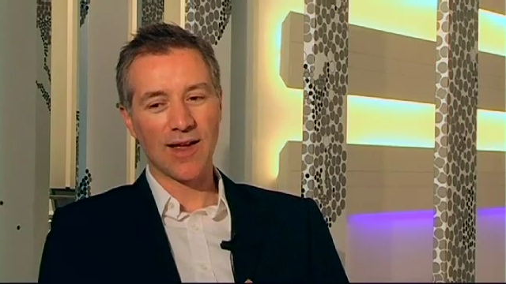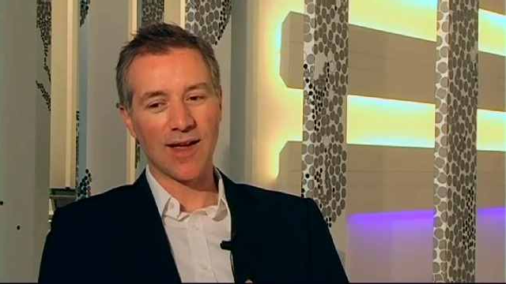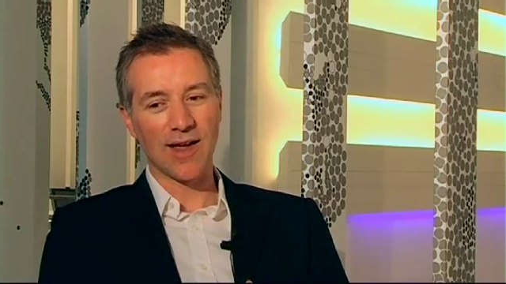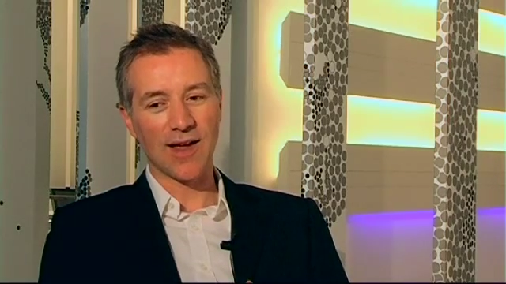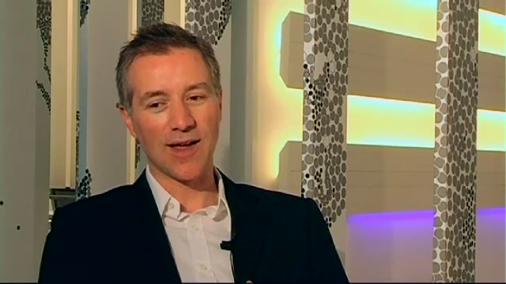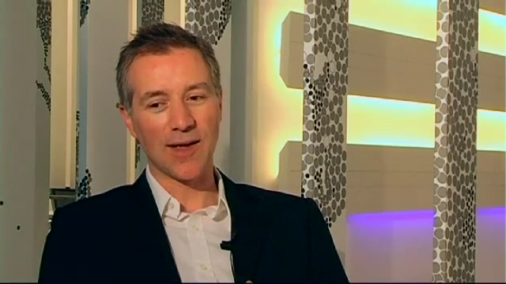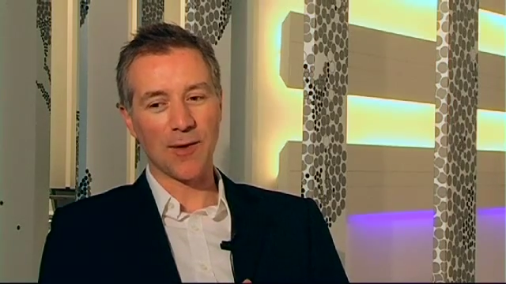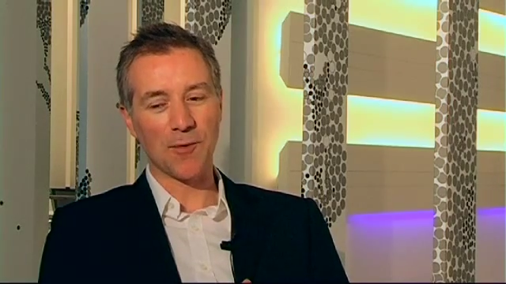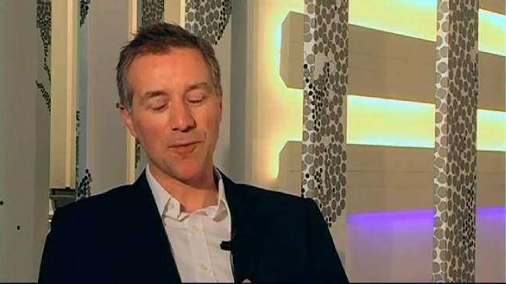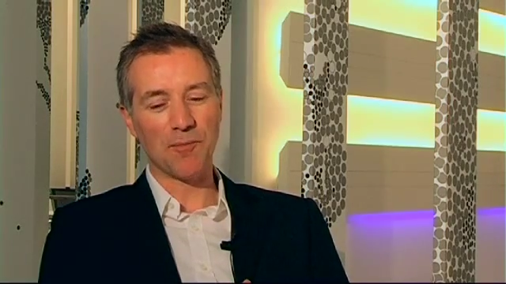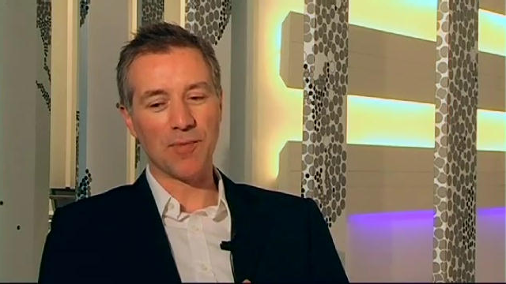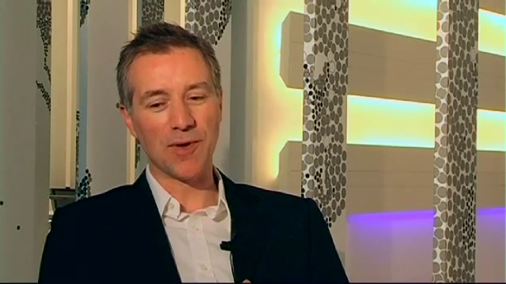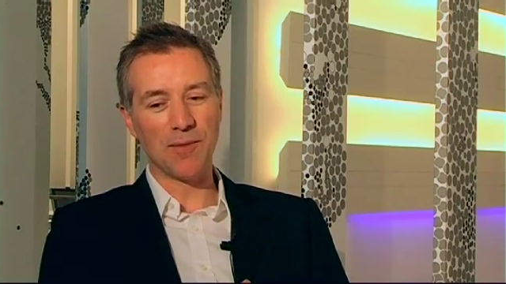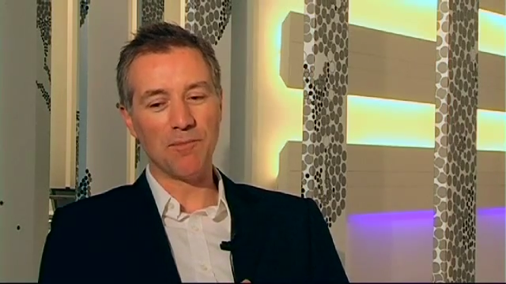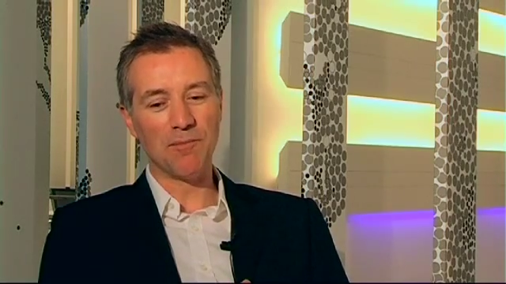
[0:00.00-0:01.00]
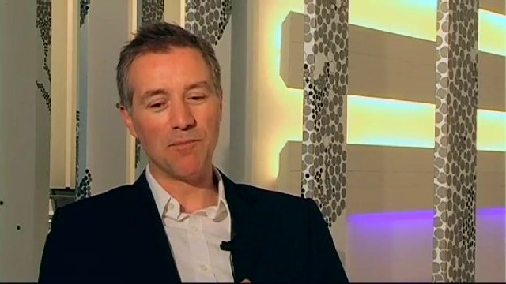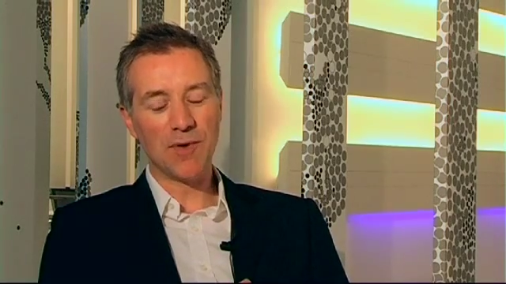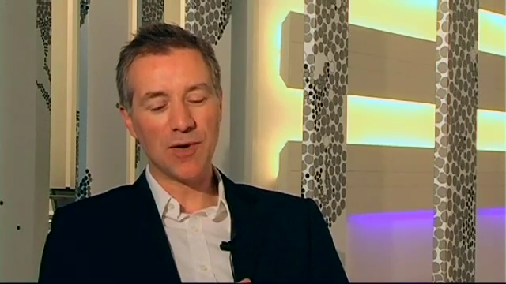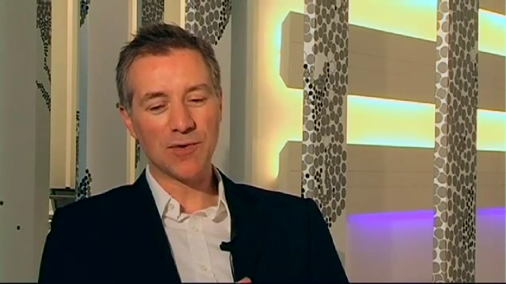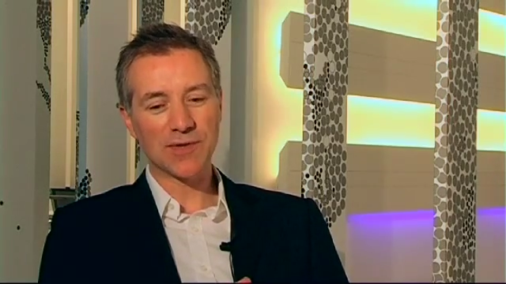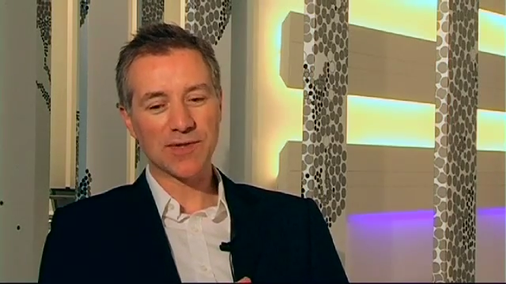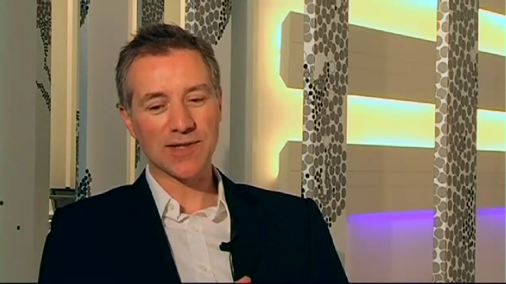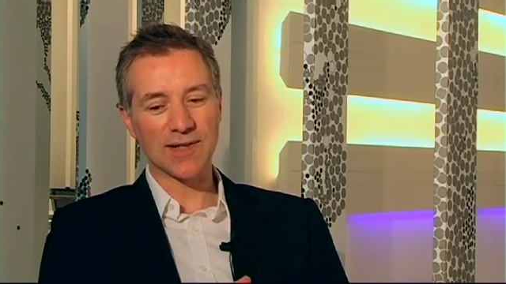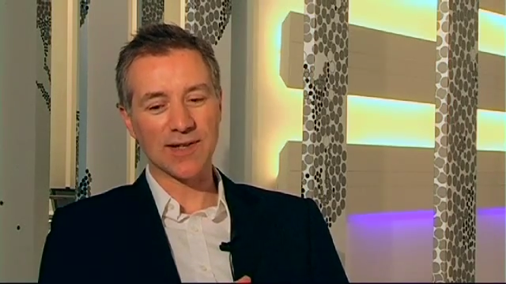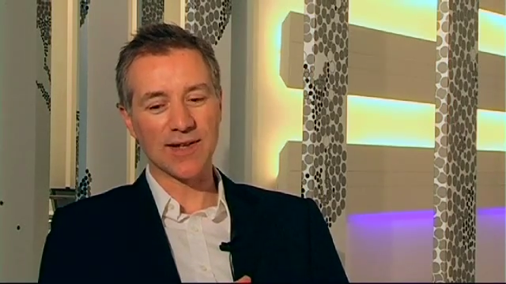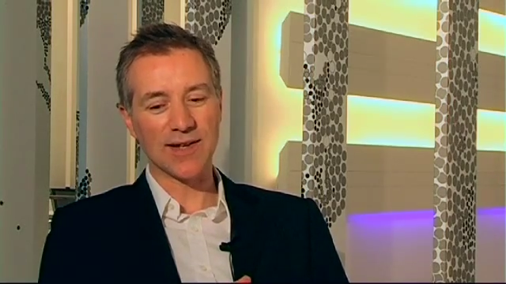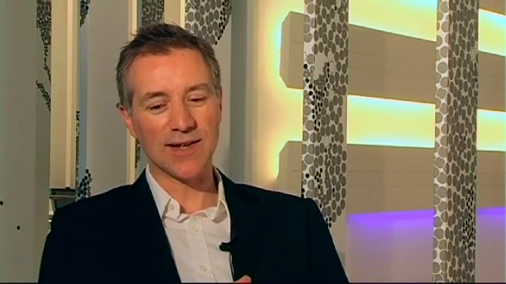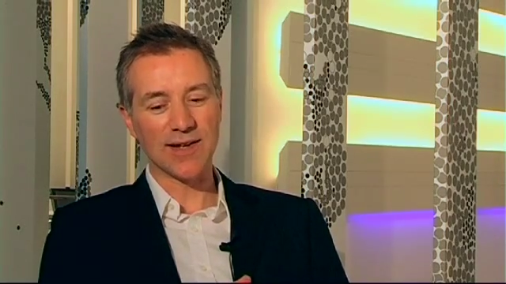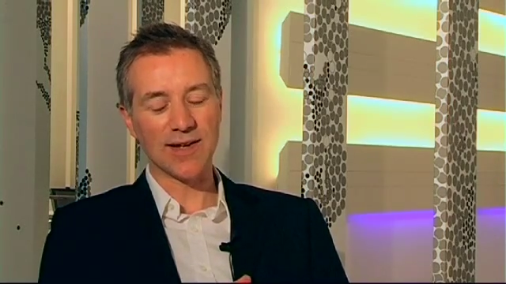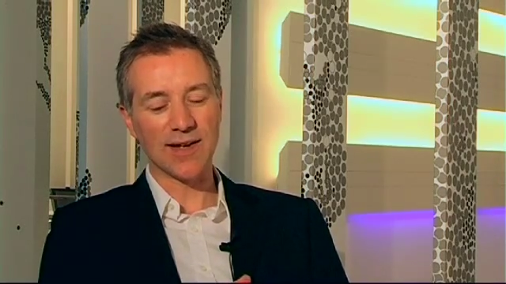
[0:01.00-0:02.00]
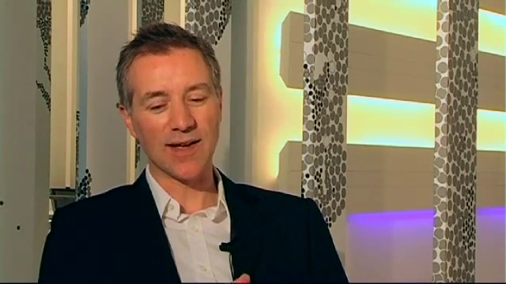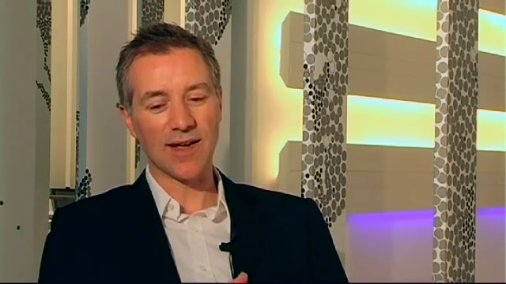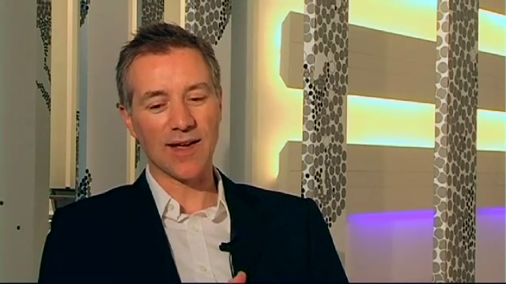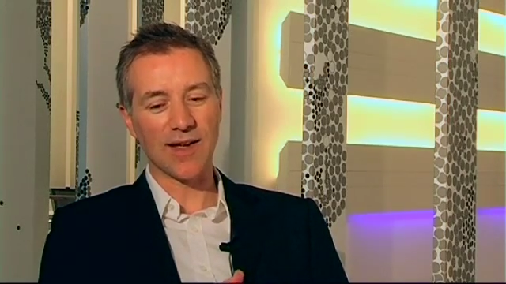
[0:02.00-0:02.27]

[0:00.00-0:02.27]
but mostly